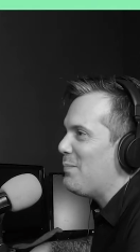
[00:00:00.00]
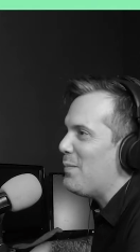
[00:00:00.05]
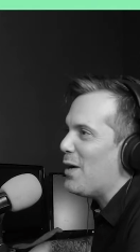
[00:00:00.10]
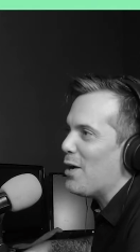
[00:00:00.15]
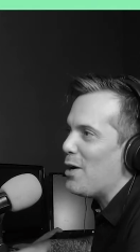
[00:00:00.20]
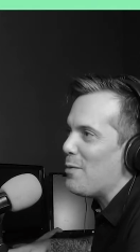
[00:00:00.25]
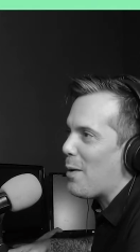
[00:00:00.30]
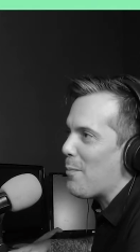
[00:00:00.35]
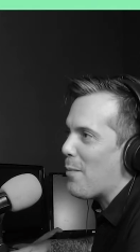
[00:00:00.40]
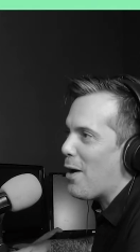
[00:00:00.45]

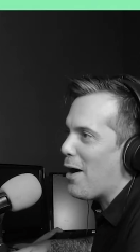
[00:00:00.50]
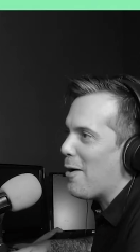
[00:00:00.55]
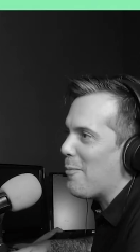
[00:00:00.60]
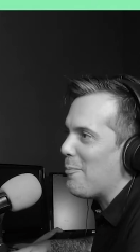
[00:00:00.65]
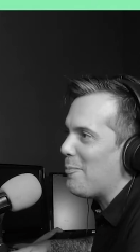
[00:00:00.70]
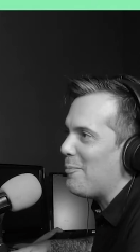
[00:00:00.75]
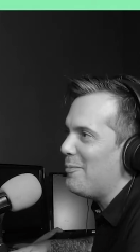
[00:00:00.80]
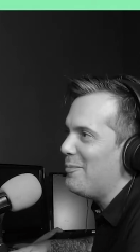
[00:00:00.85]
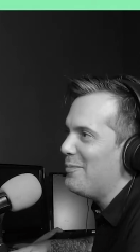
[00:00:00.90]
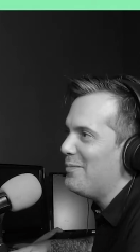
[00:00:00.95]
Married my
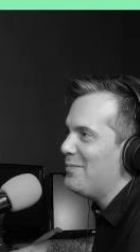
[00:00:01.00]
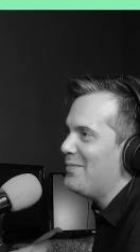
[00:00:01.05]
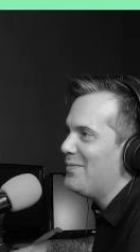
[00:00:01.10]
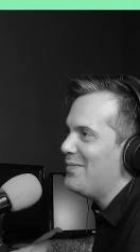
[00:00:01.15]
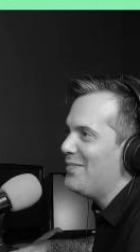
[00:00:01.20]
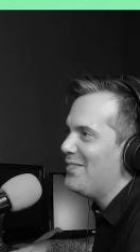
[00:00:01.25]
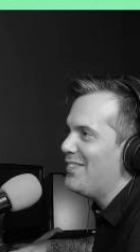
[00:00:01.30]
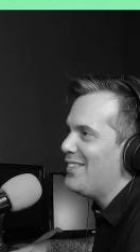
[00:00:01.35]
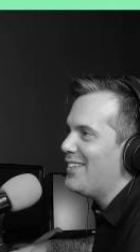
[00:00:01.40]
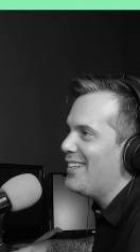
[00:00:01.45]
mom.
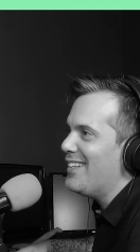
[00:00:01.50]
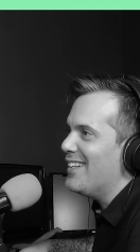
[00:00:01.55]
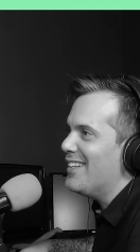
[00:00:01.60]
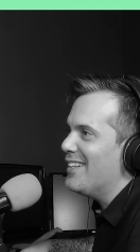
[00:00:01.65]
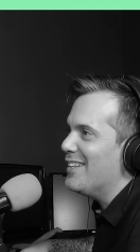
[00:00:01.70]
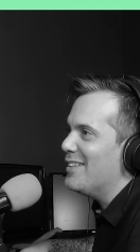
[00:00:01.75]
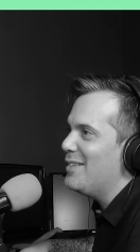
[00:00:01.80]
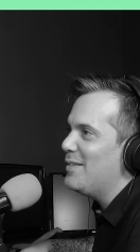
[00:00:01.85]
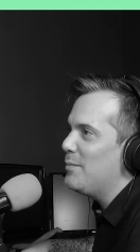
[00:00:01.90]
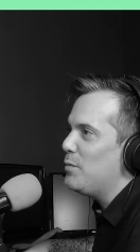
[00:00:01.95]

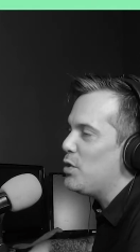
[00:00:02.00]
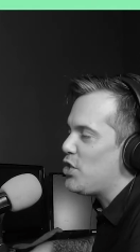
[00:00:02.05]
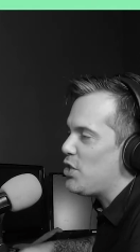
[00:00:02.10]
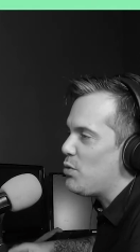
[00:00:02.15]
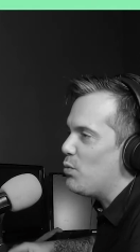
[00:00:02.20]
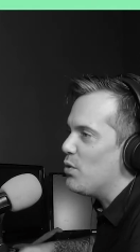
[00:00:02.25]
She